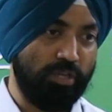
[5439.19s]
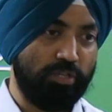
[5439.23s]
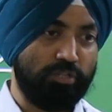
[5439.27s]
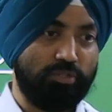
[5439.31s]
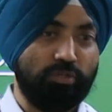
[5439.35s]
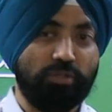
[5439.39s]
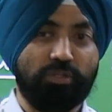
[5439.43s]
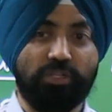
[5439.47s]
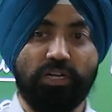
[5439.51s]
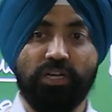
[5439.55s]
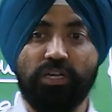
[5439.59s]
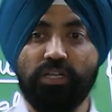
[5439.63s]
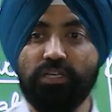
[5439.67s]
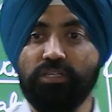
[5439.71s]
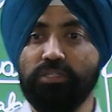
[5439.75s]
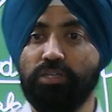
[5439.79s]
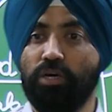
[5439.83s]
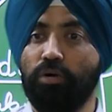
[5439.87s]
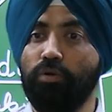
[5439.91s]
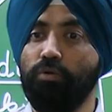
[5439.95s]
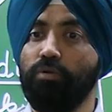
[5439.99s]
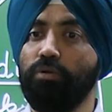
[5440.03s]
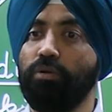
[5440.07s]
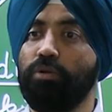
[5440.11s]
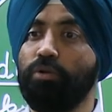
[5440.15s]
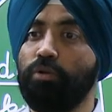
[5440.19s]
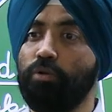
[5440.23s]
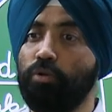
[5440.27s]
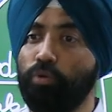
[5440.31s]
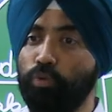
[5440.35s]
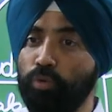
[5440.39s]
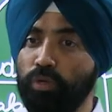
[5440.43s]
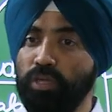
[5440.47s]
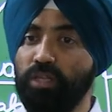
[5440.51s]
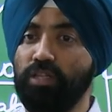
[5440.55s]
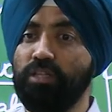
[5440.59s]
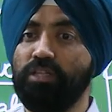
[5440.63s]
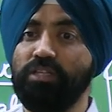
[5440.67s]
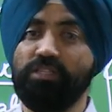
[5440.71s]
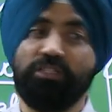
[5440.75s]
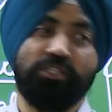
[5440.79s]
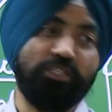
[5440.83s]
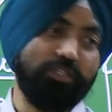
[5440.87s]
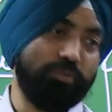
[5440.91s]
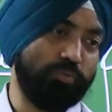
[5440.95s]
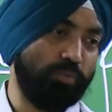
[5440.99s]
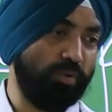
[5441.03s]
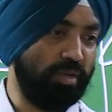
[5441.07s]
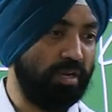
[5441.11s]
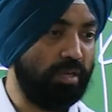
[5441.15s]
So that is how doing this
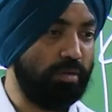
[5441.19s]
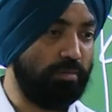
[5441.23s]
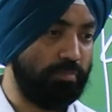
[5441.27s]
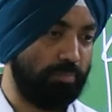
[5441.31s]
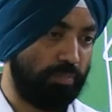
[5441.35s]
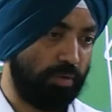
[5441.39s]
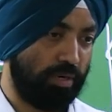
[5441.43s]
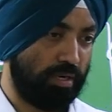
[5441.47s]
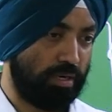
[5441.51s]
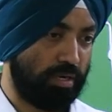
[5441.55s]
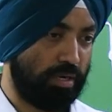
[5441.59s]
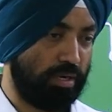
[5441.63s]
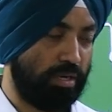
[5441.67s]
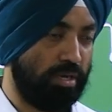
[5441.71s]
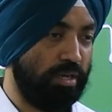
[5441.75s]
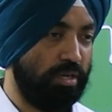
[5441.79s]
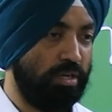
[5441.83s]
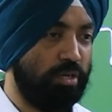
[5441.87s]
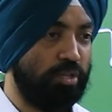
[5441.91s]
is very important.